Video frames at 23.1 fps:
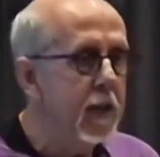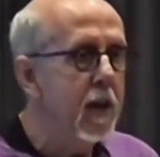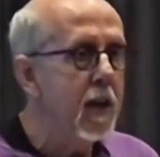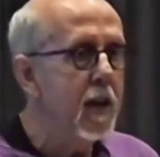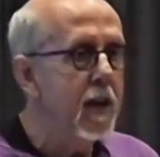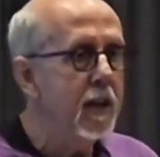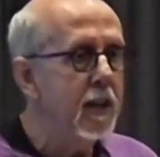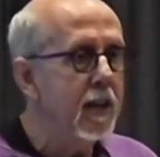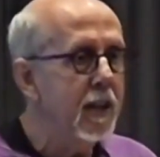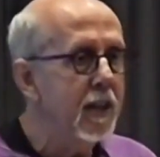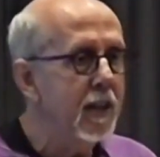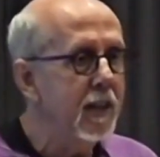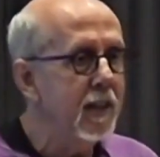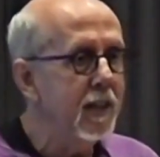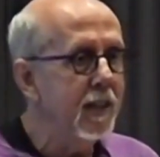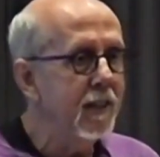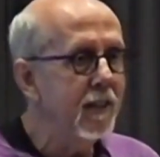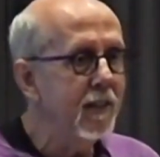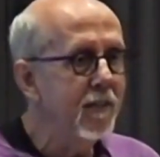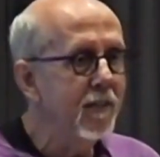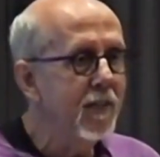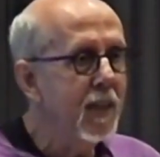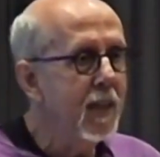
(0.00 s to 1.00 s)
not
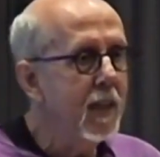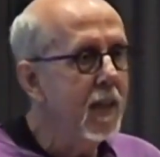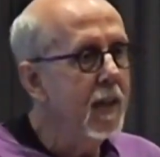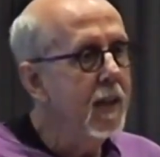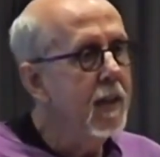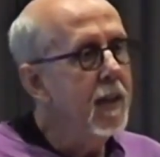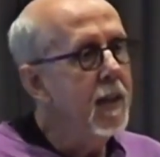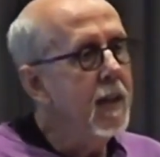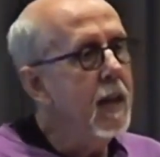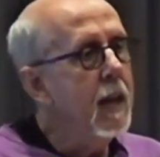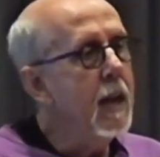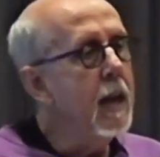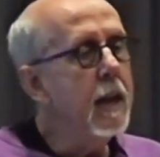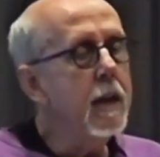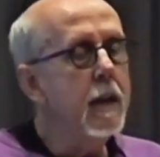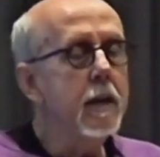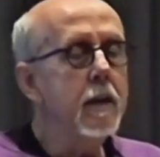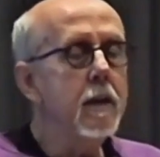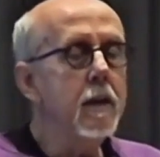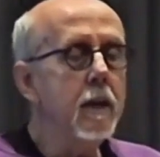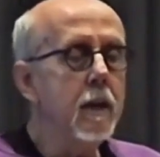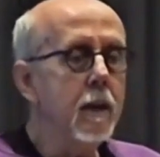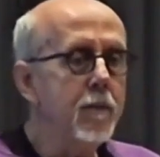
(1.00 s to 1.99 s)
eat.
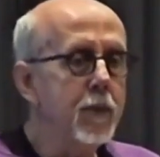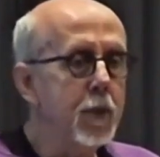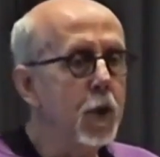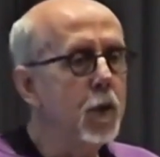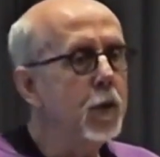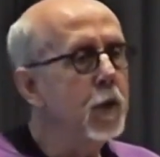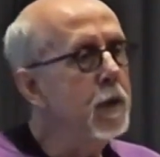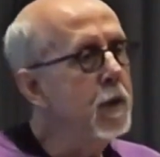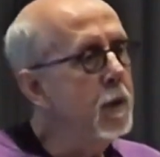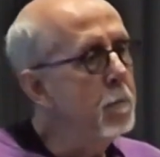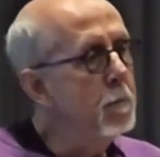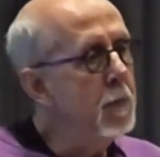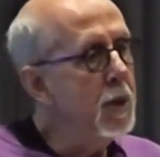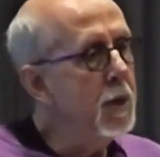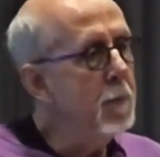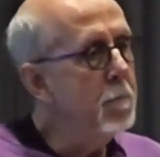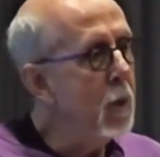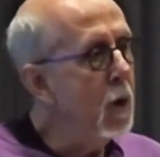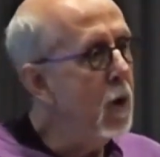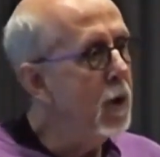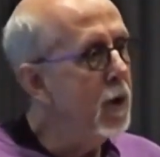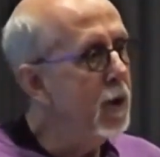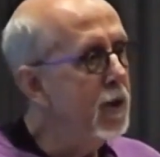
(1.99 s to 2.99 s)
And if you're going to be
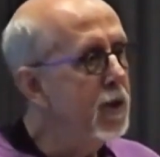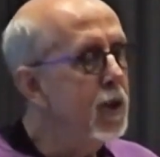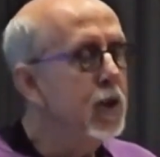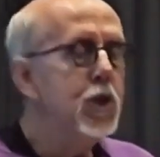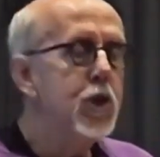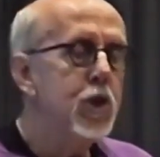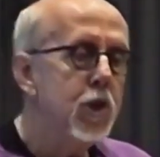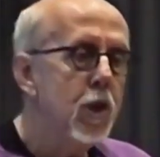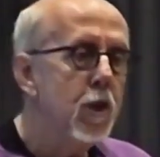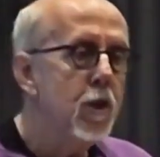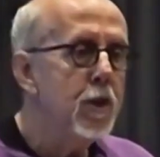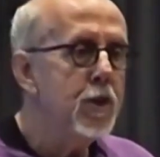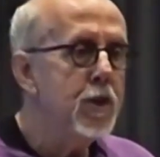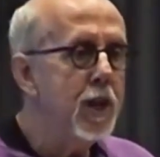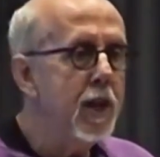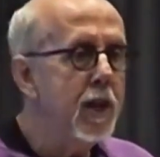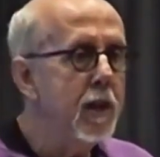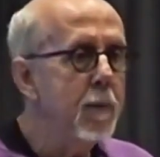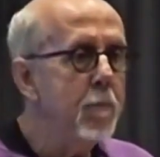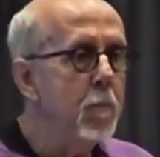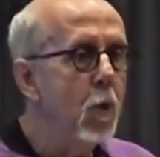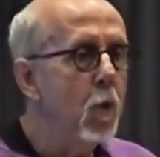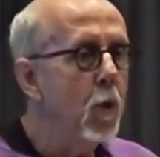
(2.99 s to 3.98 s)
part of this church
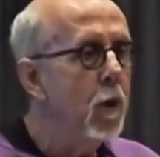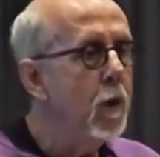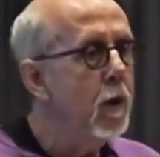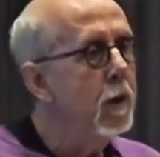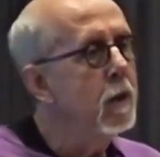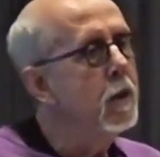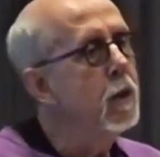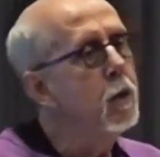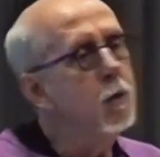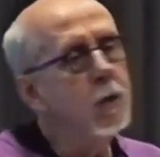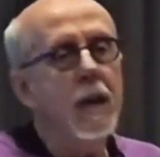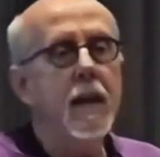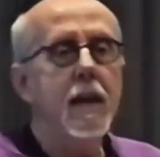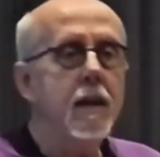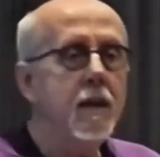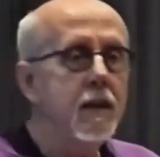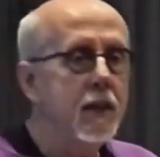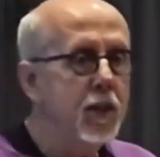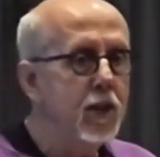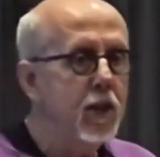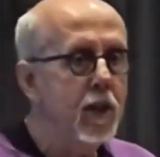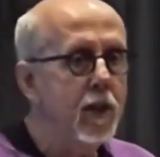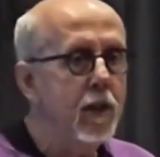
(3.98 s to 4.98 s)
anymore, you can't
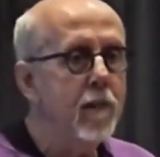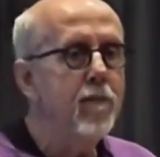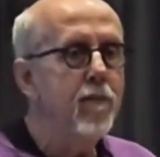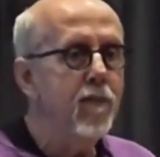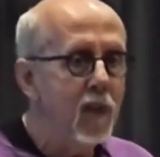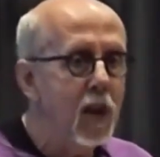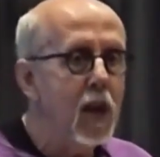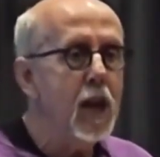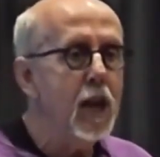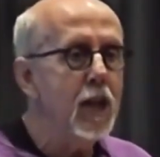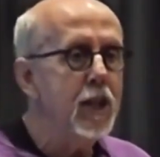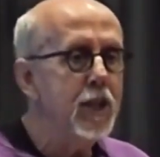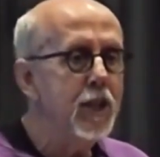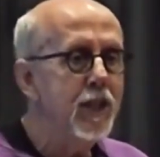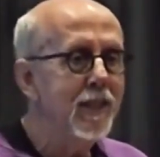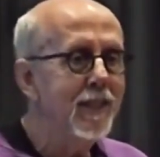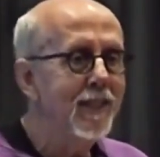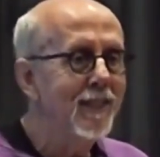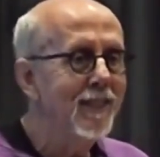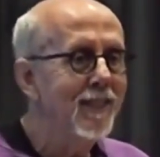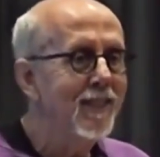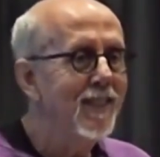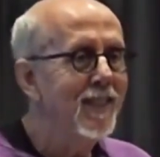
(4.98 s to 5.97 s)
eat any
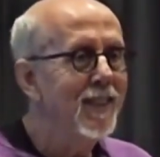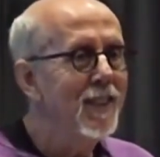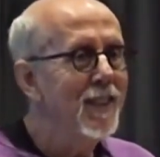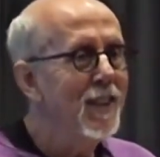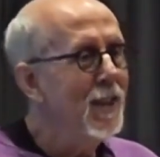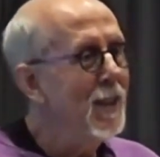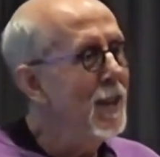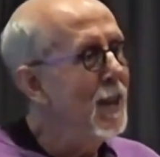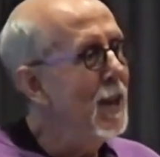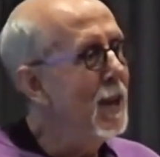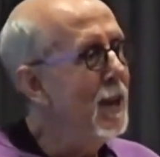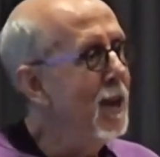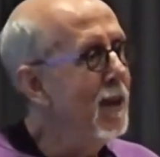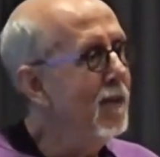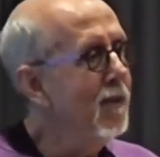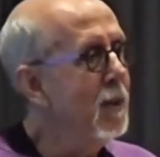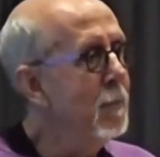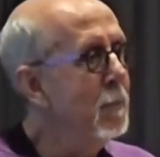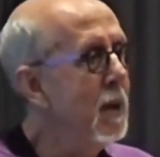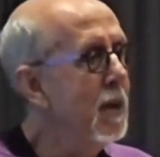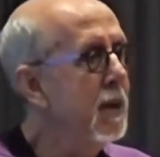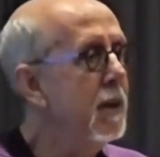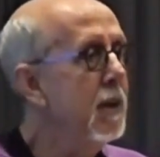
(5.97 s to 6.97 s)
flesh. And
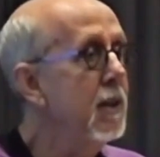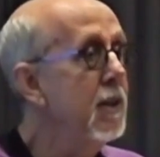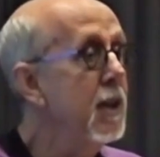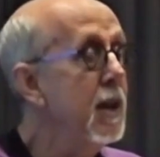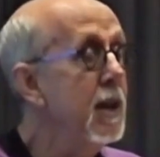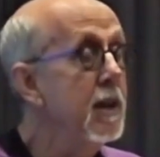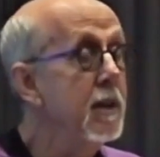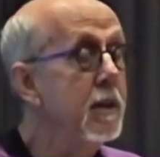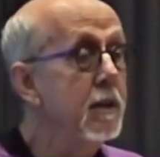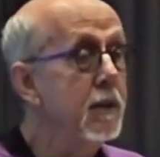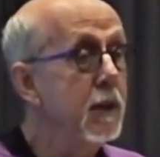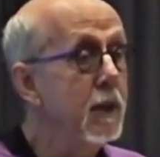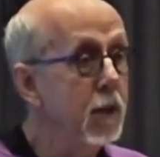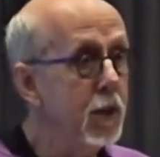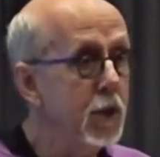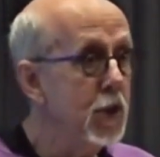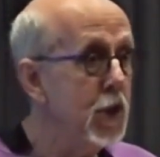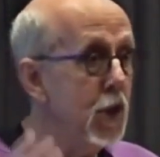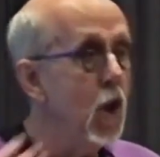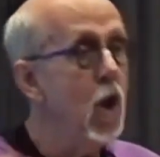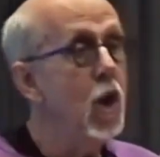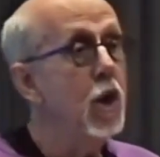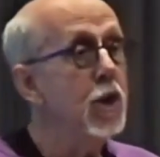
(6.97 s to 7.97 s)
everybody then, their
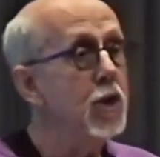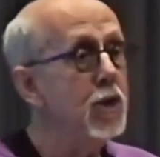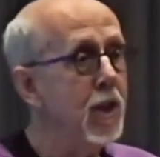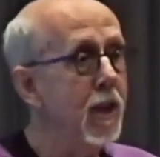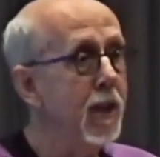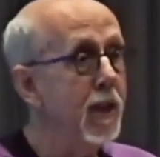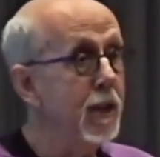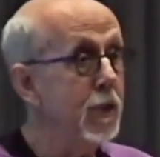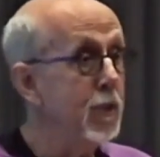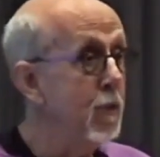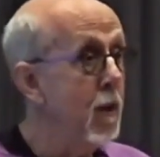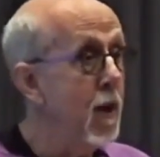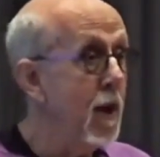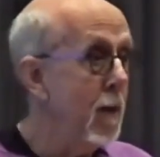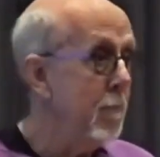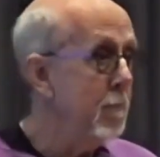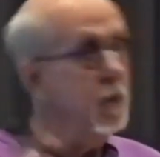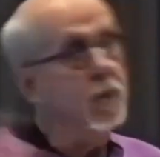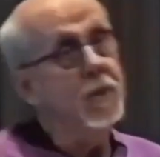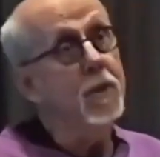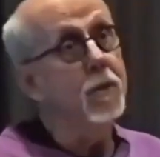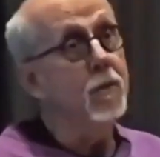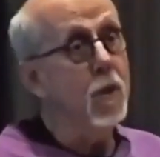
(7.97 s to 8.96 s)
jaws like
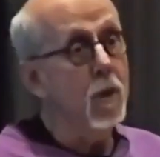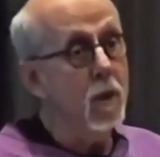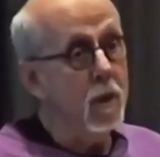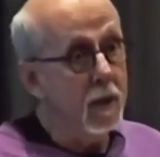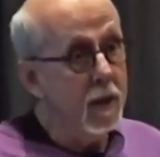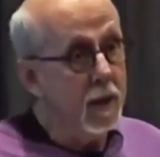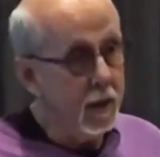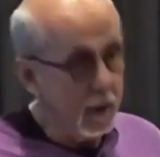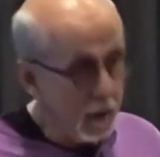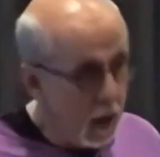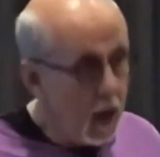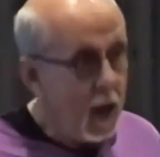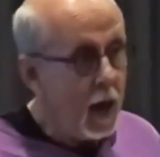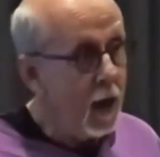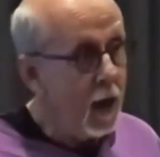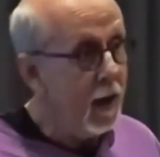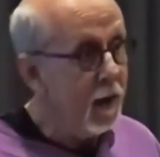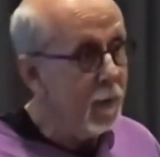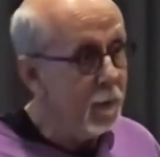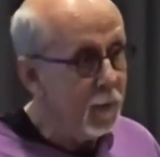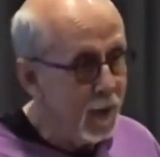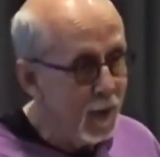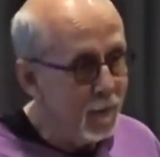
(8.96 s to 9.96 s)
dropped, and they were all like,
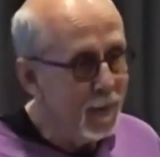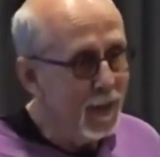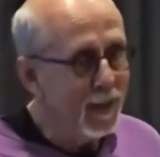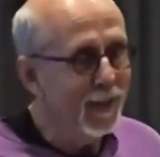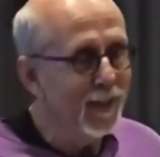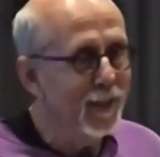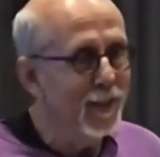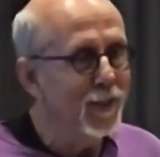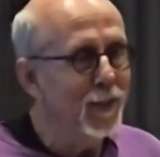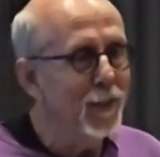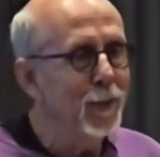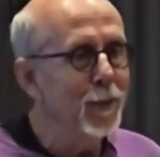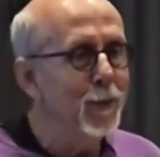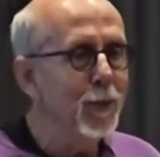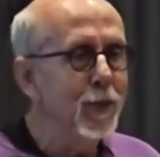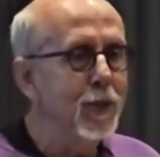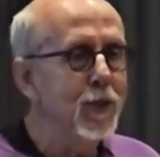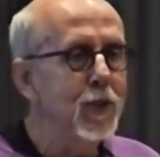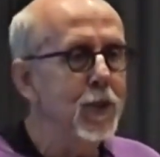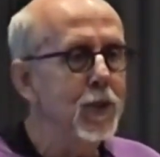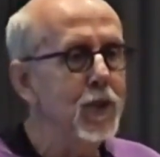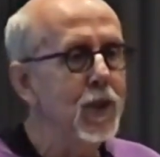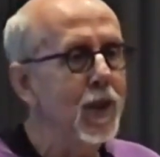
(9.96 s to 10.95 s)
what am I going to do?
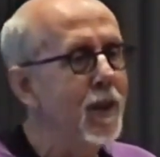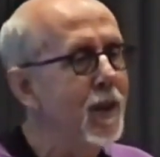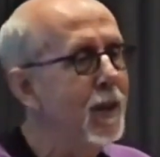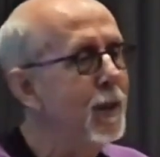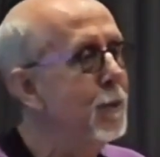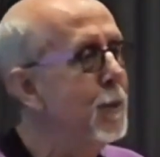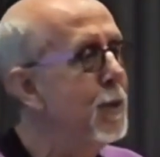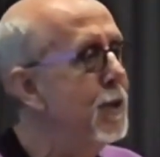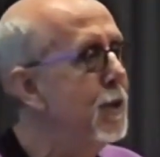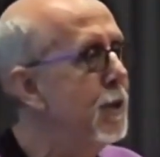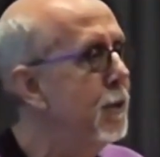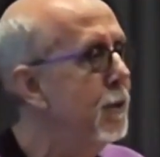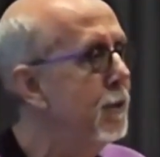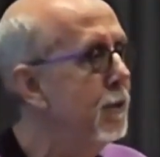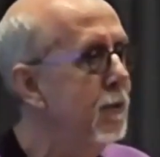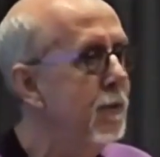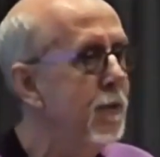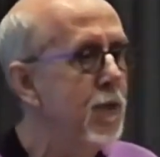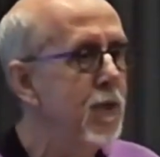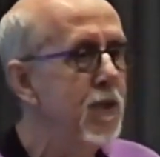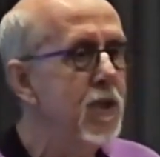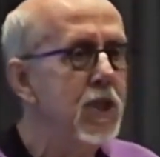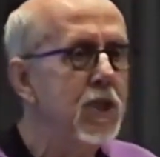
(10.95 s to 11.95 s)
It's just like when you
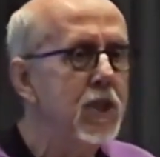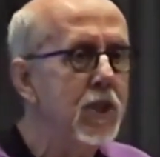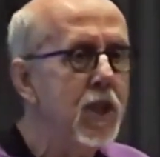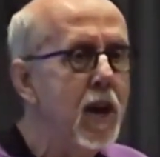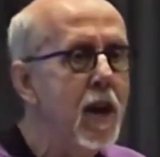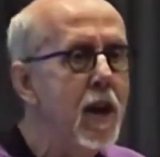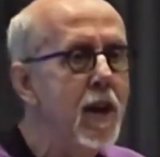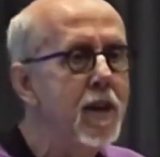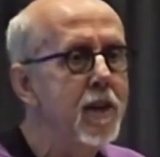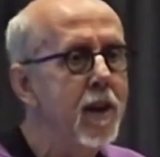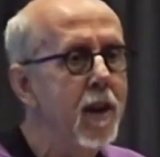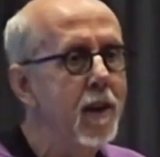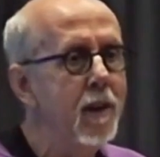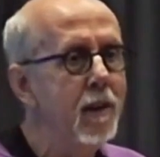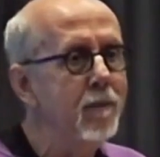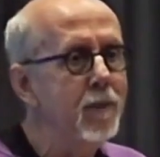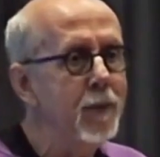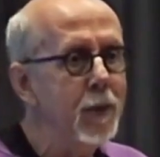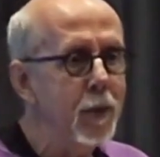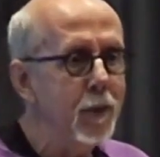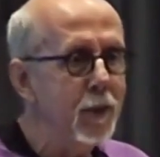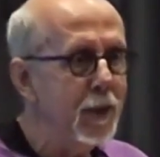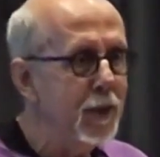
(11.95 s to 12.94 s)
skydive,
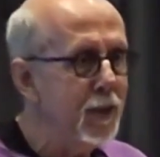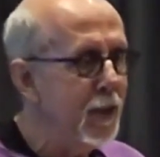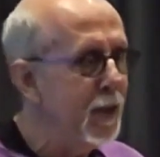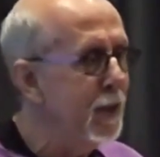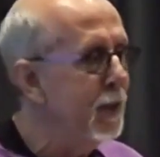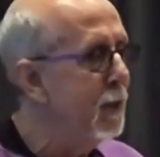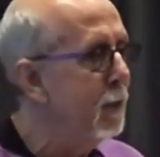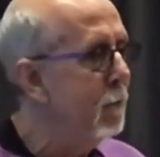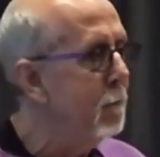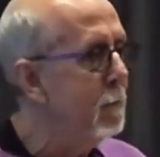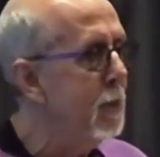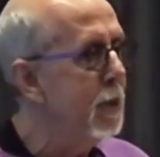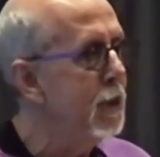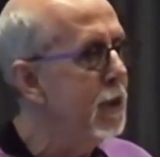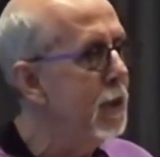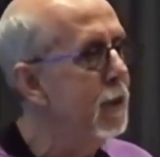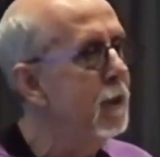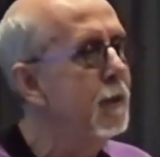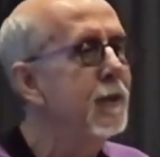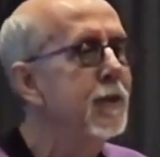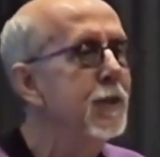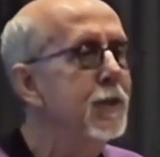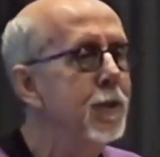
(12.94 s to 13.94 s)
you know, they take your
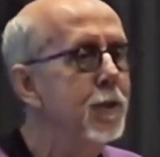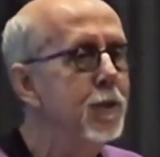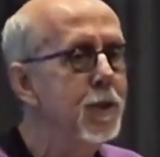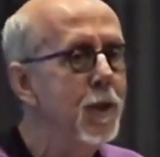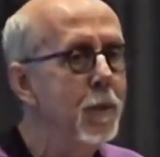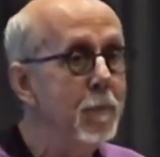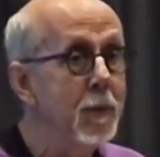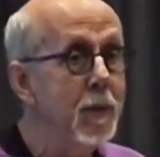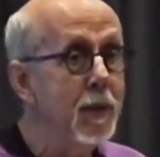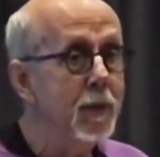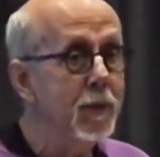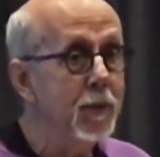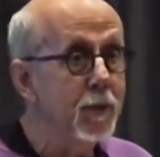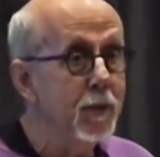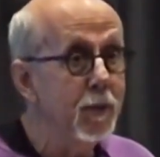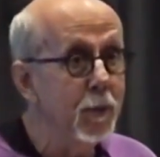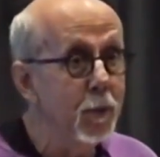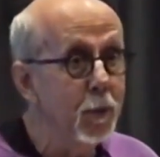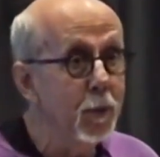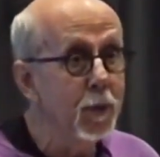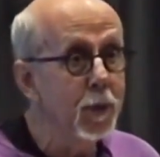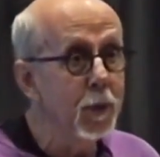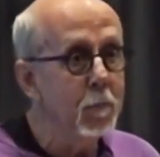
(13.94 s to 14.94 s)
picture as you're jumping out the
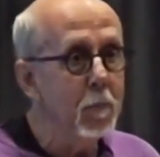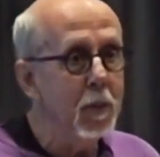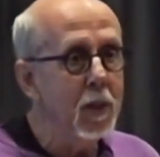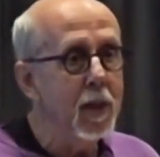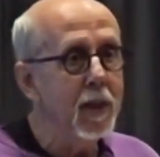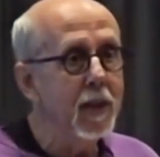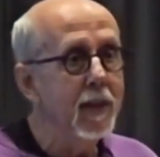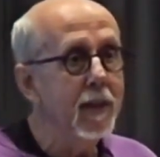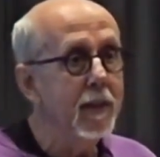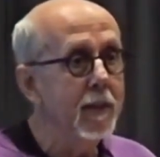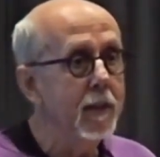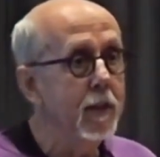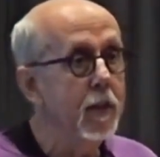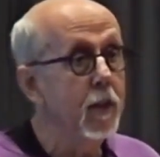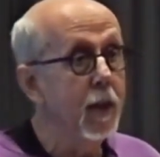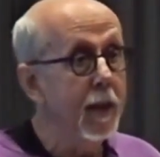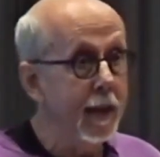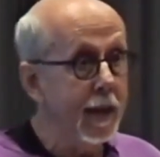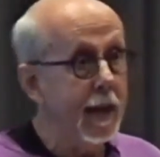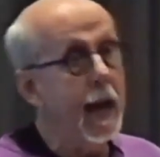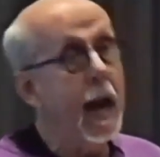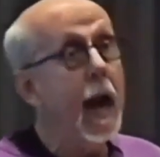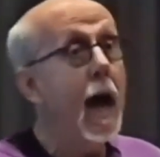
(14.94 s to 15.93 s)
door of the plane, and you're
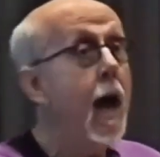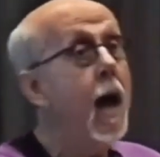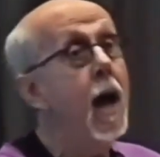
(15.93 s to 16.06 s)
like,